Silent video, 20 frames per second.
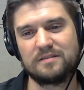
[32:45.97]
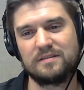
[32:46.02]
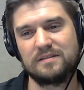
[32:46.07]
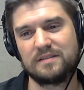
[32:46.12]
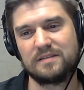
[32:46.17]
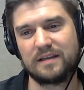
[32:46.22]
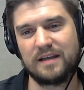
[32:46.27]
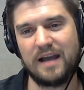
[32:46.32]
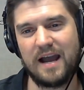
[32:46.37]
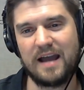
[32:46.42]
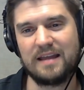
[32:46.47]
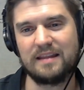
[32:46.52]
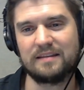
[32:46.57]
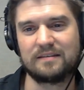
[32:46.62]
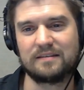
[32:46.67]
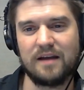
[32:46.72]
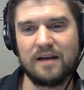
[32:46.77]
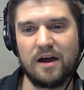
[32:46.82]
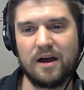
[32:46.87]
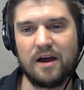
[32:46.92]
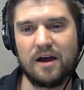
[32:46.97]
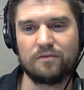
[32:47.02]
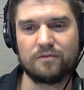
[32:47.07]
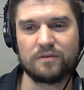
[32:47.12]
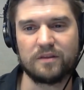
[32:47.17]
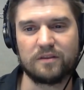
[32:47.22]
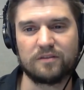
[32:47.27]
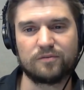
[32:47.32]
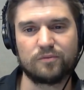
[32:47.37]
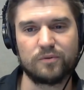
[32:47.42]
He's a guy that's gone over
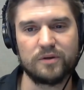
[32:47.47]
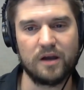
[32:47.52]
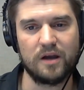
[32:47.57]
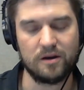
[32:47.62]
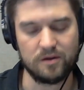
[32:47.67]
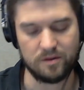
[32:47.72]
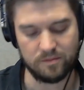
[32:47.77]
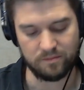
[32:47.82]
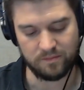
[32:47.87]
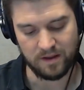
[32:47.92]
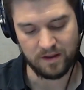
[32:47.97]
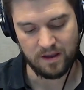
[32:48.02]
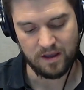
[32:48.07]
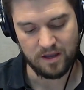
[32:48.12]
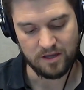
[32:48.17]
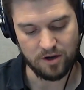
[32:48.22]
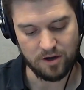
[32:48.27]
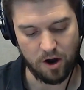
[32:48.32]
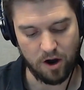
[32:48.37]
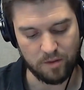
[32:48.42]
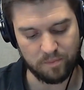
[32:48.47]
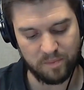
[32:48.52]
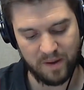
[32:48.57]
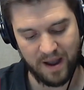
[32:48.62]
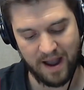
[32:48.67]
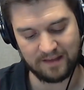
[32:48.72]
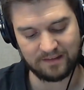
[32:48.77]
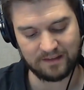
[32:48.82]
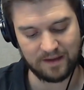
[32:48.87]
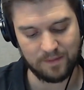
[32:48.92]
the 300-yard
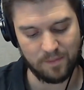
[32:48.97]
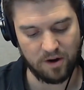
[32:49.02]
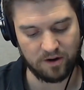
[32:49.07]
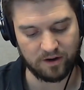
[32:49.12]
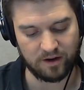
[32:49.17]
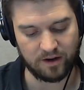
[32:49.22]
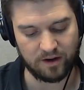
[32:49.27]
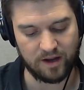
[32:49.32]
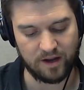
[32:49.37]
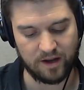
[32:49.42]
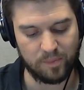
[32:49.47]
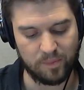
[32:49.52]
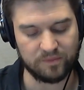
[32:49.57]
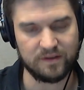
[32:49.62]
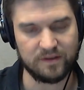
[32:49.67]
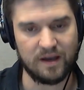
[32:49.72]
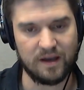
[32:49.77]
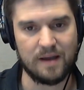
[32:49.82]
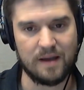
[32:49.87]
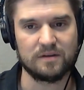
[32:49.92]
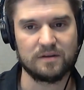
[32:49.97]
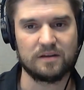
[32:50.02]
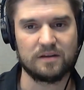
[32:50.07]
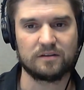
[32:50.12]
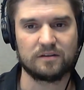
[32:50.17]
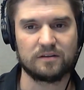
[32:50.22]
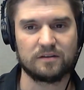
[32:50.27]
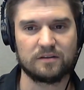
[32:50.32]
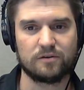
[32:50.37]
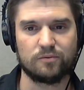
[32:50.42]
passing mark a couple times in his
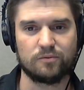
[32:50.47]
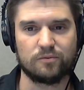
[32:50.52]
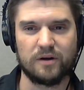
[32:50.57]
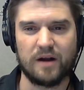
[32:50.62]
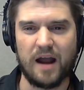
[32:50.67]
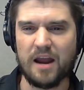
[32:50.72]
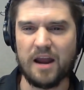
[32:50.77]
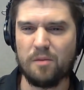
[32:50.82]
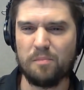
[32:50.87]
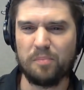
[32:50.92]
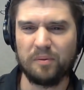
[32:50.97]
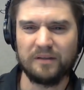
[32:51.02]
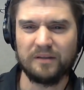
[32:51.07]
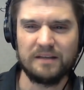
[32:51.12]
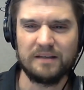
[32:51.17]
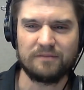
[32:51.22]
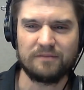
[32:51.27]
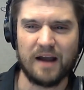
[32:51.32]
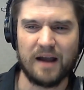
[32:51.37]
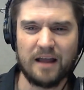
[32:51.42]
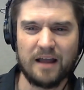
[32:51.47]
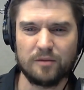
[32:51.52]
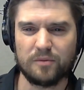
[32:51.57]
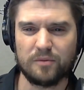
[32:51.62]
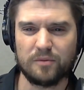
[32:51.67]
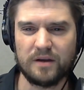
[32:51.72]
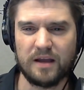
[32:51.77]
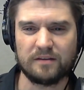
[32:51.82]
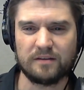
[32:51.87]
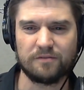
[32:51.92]
career. I don't believe Kyler Murray
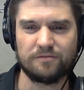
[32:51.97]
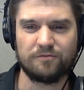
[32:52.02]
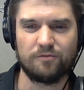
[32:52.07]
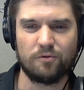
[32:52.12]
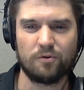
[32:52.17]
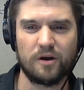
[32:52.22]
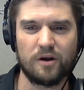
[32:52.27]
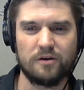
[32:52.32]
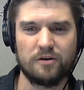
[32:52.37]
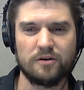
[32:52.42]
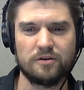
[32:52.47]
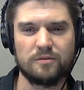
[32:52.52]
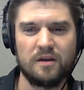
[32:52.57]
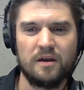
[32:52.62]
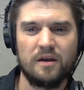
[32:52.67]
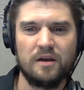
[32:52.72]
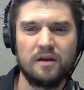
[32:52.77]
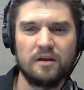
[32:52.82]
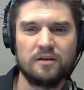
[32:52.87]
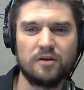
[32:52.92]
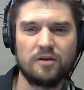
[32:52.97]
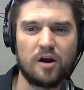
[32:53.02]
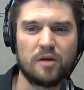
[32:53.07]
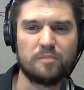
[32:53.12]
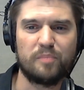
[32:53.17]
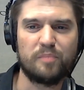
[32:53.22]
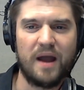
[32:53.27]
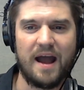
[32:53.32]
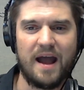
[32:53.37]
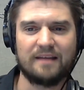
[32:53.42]
has a 400-yard
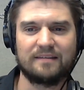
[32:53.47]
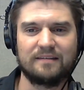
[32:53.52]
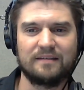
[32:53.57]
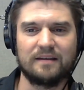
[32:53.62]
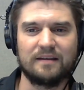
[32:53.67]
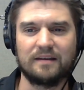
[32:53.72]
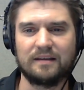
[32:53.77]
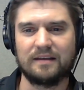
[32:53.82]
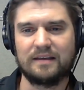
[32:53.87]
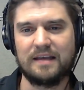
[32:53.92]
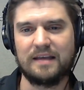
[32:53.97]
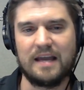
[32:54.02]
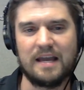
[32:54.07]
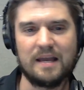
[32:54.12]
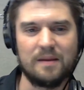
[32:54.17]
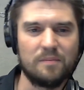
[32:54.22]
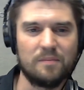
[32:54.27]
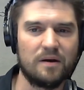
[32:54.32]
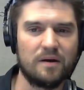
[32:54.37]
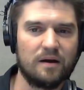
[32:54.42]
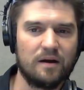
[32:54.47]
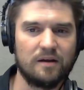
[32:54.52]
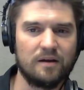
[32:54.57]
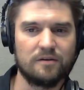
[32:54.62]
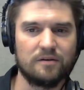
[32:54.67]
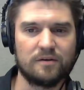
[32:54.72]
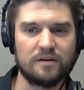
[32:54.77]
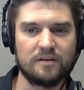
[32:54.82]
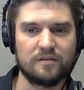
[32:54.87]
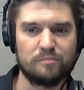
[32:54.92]
passing game
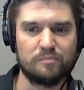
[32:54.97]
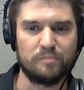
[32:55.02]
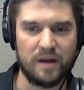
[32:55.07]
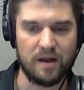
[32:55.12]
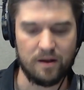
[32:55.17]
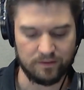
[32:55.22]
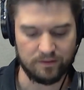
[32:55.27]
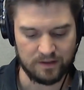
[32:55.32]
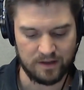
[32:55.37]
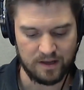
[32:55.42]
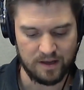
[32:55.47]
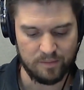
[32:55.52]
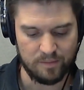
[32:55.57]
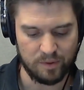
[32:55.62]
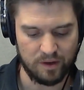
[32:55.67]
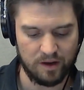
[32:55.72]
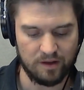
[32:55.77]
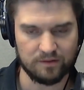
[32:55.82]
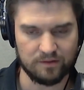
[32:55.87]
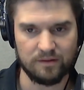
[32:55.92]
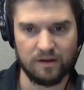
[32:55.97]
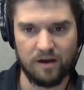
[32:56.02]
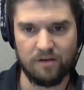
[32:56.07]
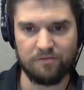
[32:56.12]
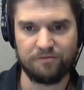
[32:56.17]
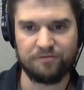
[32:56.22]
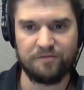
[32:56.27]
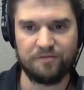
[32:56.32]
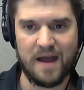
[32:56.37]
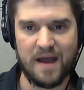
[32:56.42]
under his belt, but I'll
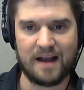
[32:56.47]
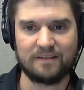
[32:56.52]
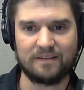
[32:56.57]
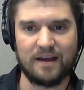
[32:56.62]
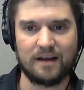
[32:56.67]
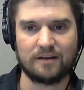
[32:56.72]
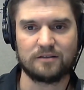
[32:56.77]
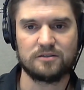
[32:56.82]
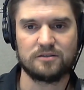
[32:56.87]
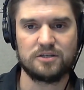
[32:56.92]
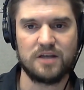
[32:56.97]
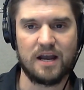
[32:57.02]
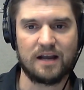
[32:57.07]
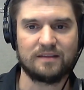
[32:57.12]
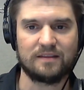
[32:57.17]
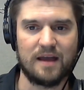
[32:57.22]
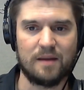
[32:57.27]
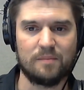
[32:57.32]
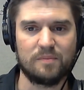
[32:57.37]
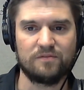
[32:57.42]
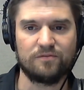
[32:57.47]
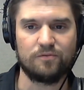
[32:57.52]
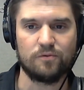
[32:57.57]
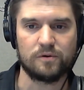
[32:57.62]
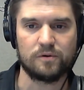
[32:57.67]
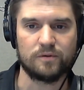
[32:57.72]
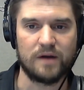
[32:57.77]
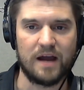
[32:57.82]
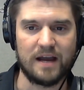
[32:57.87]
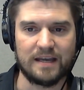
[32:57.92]
fact that check that
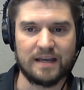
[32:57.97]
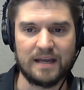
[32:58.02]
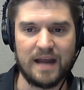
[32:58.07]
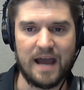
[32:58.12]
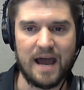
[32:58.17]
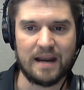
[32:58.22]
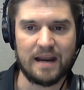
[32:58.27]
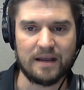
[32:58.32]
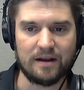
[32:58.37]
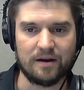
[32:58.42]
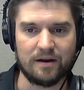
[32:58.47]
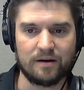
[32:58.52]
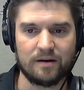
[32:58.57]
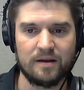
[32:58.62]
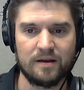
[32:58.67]
before I get out of here.